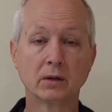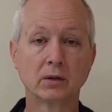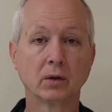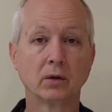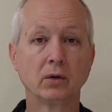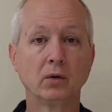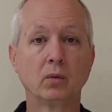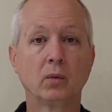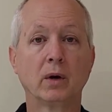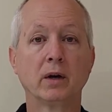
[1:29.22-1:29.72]

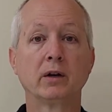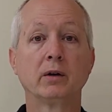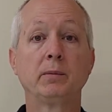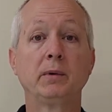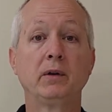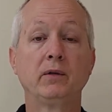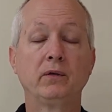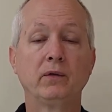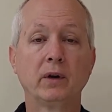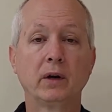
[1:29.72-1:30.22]
So you want to
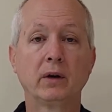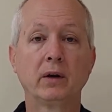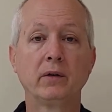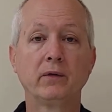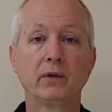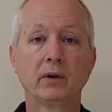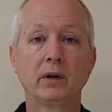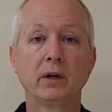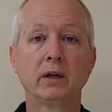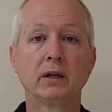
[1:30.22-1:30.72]
be
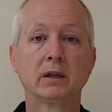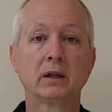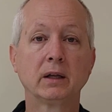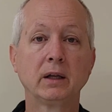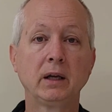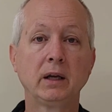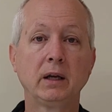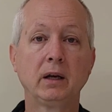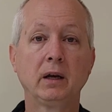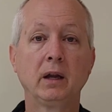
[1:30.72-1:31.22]
very, very
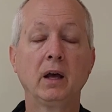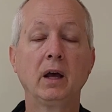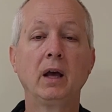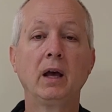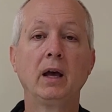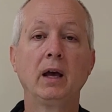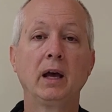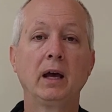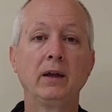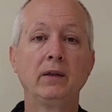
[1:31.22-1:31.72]
clean.
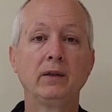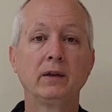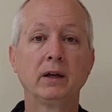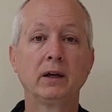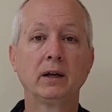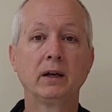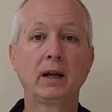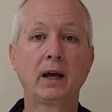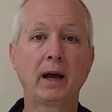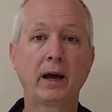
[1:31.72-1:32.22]
And
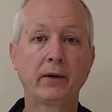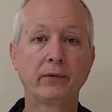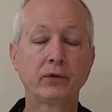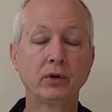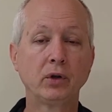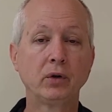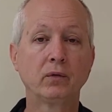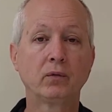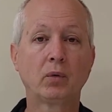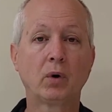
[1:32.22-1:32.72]
then
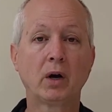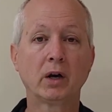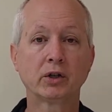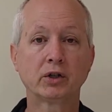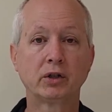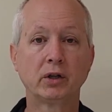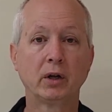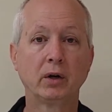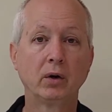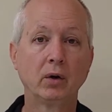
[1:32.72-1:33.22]
after you've
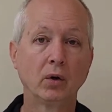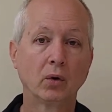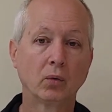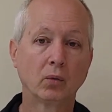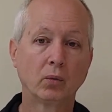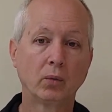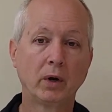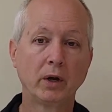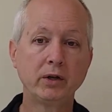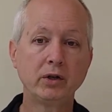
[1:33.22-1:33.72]
washed it,
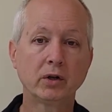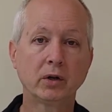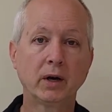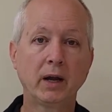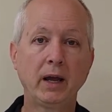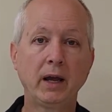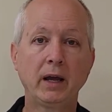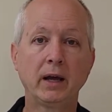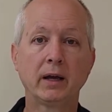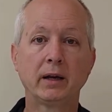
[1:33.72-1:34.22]
run
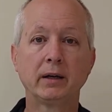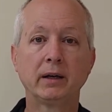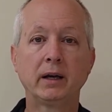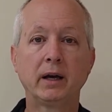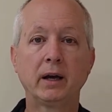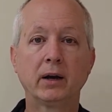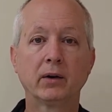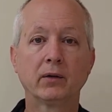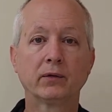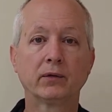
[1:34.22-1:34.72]
your
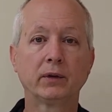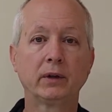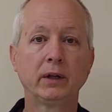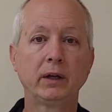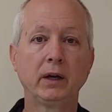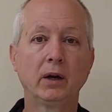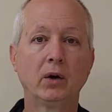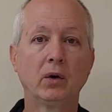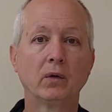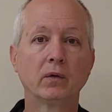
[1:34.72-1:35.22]
hand
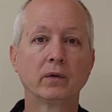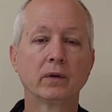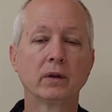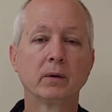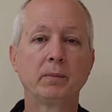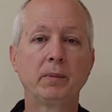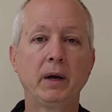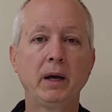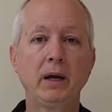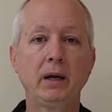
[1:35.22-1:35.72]
carefully over
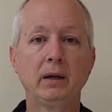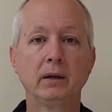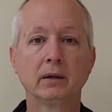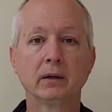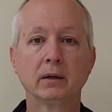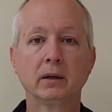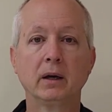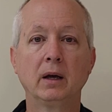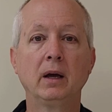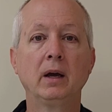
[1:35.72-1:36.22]
the
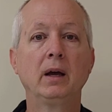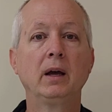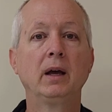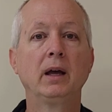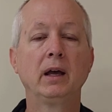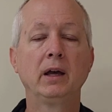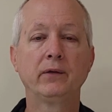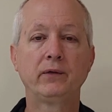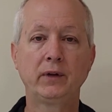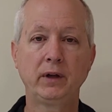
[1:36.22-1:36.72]
paint.
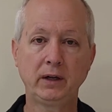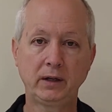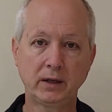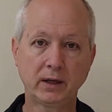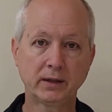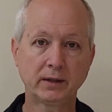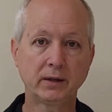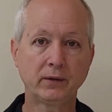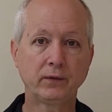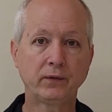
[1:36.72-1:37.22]
If it
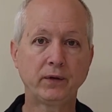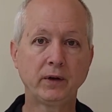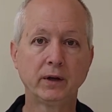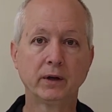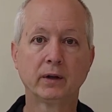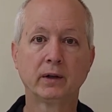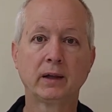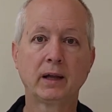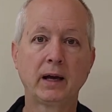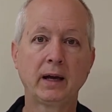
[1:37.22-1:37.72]
doesn't
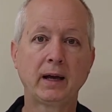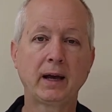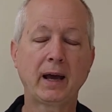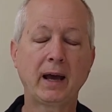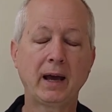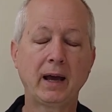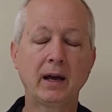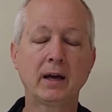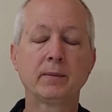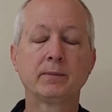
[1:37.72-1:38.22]
feel
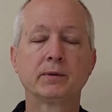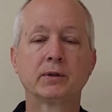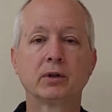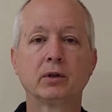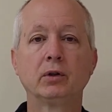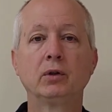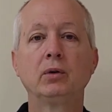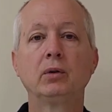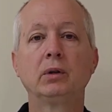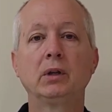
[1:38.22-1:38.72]
like
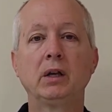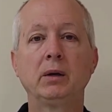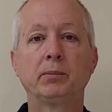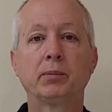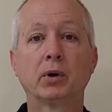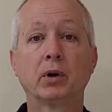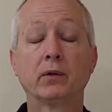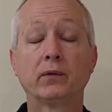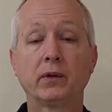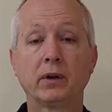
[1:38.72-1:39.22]

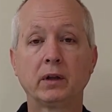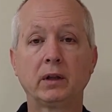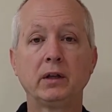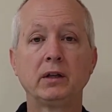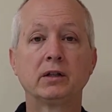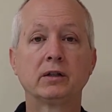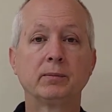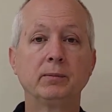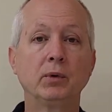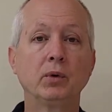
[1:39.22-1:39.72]
absolutely
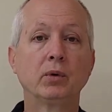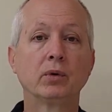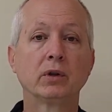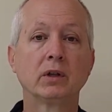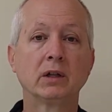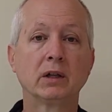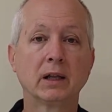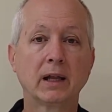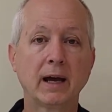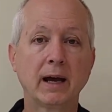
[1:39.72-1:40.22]
perfectly
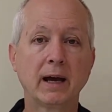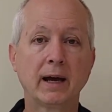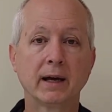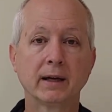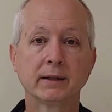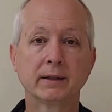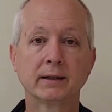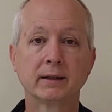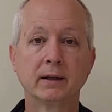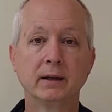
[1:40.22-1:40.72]
smooth
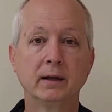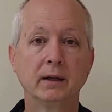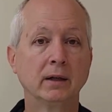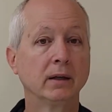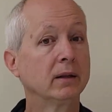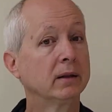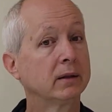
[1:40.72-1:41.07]
glass,